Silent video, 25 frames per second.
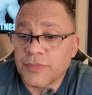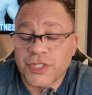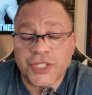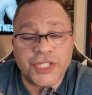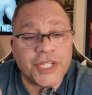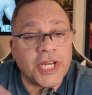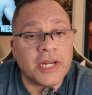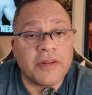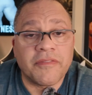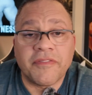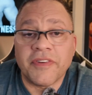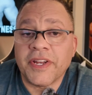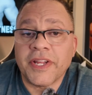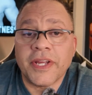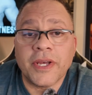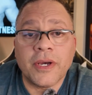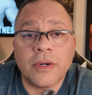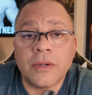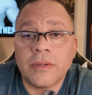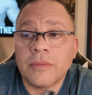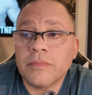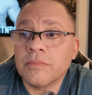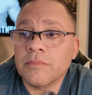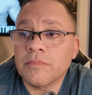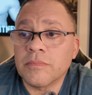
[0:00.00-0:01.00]
Share the
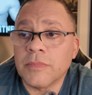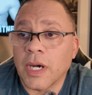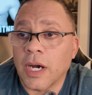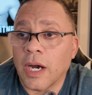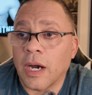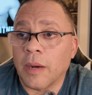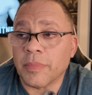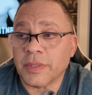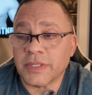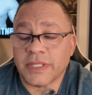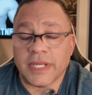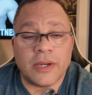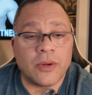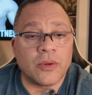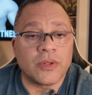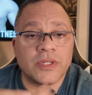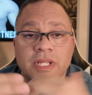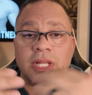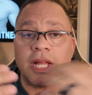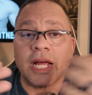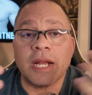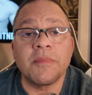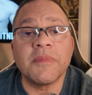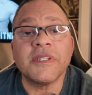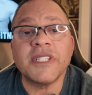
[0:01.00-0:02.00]
video because I know there's
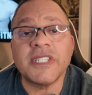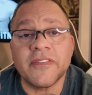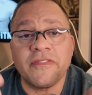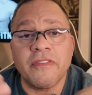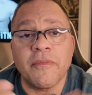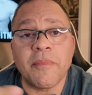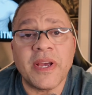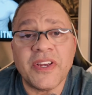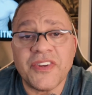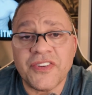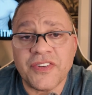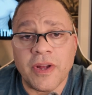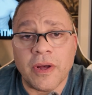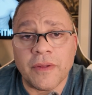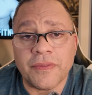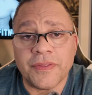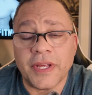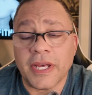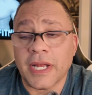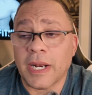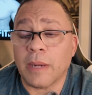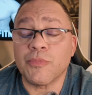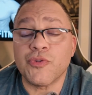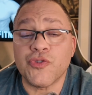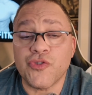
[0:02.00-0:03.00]
a lot of misinformation out
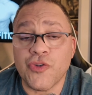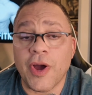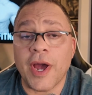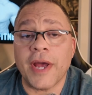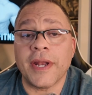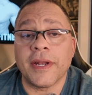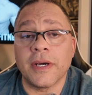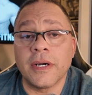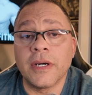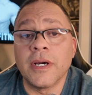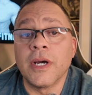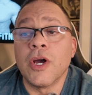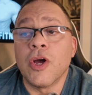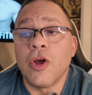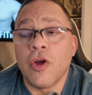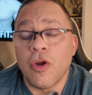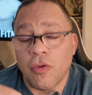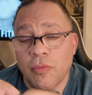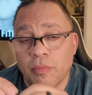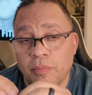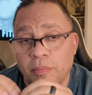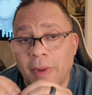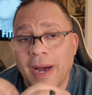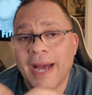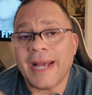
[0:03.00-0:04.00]
there, and I'm trying to.
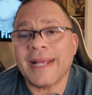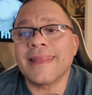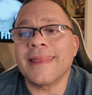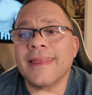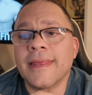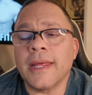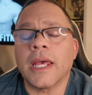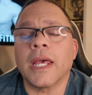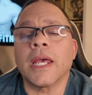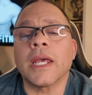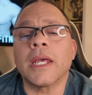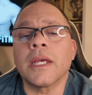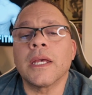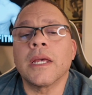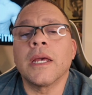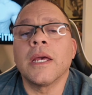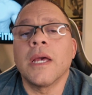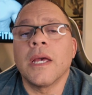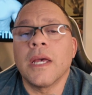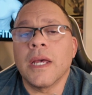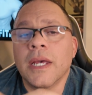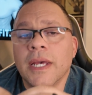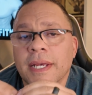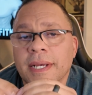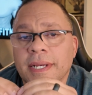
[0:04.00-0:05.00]
My thing
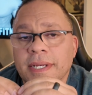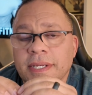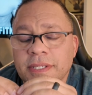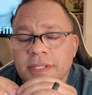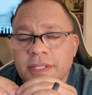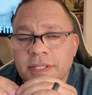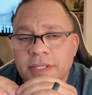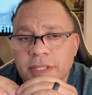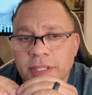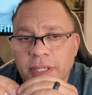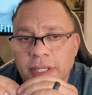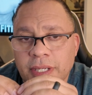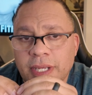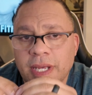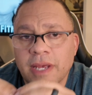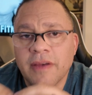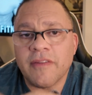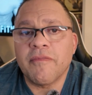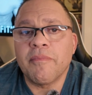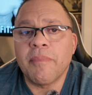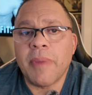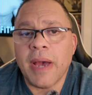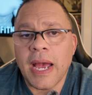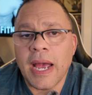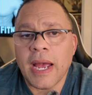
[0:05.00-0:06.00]
is to
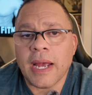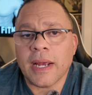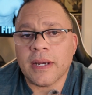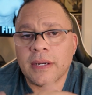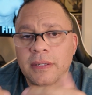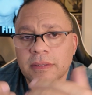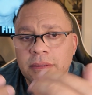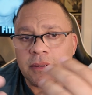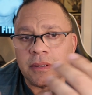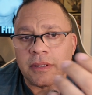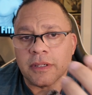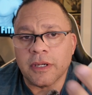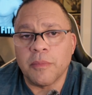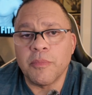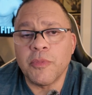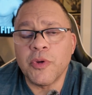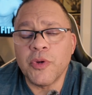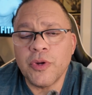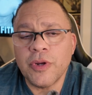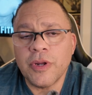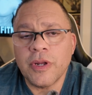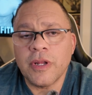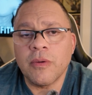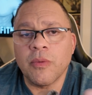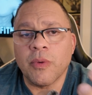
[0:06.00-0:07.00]
give back to the
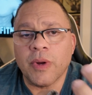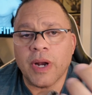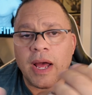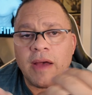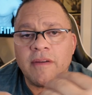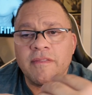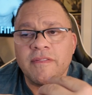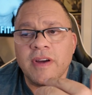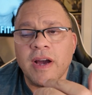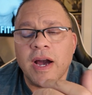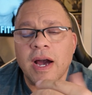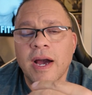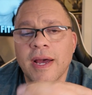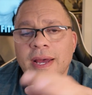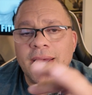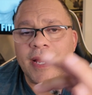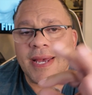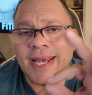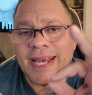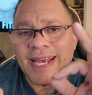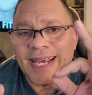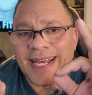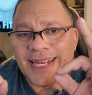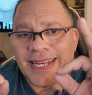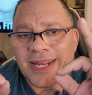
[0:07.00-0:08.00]
community what I've got
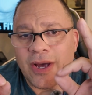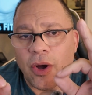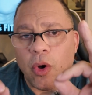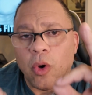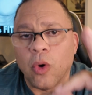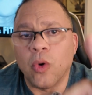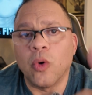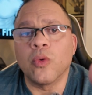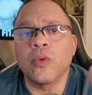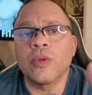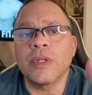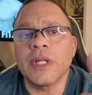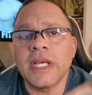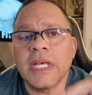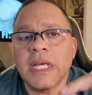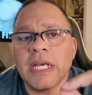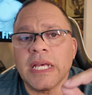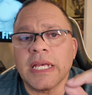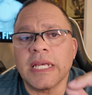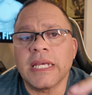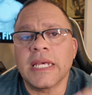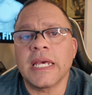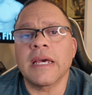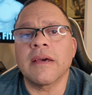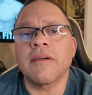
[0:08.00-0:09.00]
and only
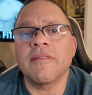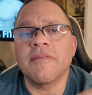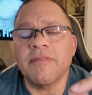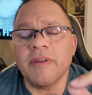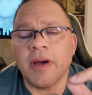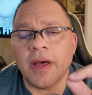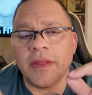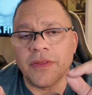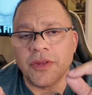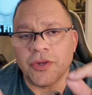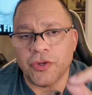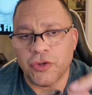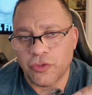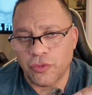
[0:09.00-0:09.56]
give the